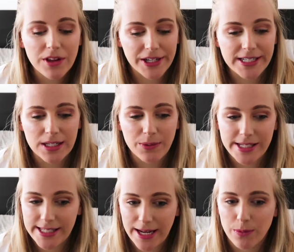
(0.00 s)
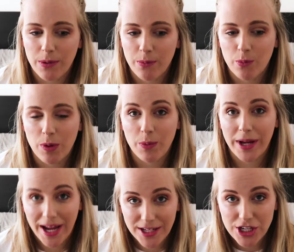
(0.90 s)
the things that we said when we
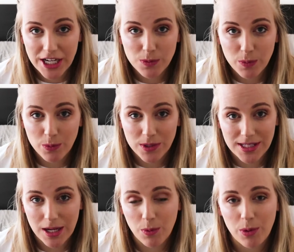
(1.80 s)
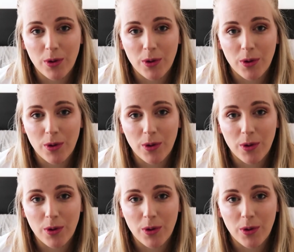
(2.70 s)
had Jasper was that we